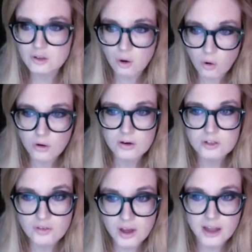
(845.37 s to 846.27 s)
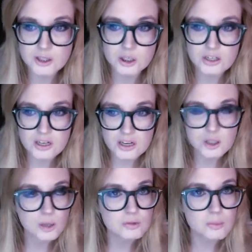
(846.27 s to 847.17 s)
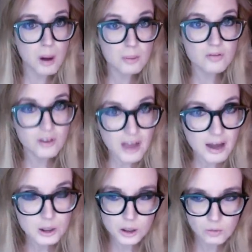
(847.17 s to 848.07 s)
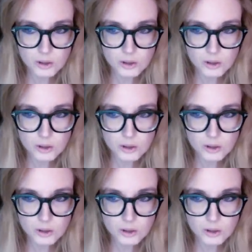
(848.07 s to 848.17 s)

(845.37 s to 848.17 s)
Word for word: horrors of ancient Egypt mummification,